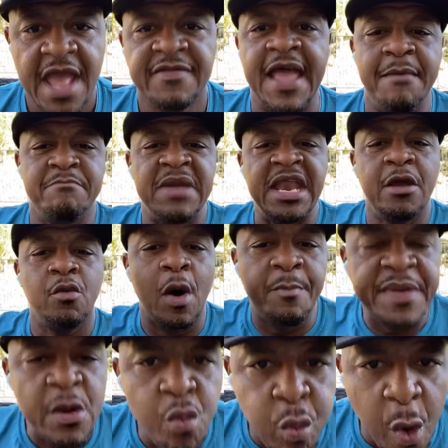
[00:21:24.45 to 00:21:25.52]
that many will
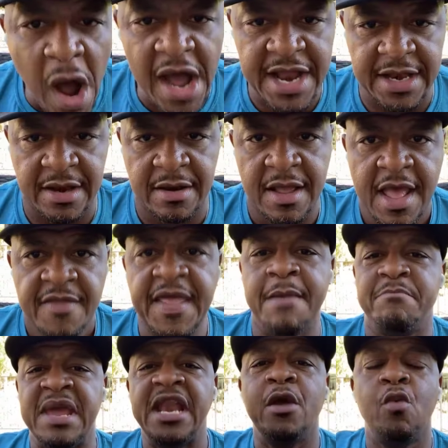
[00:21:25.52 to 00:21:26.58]
be won, that
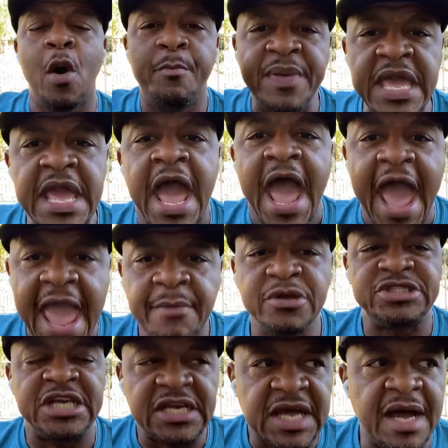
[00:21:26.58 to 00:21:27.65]
many will be able
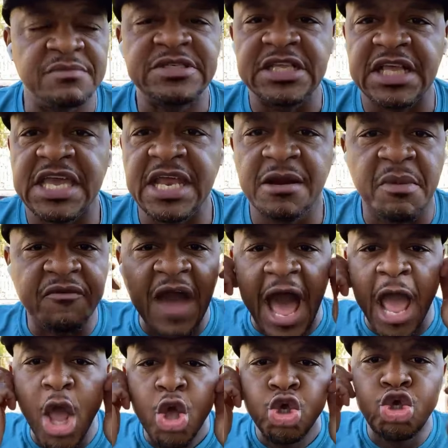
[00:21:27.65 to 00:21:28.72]
to come to the kingdom of God.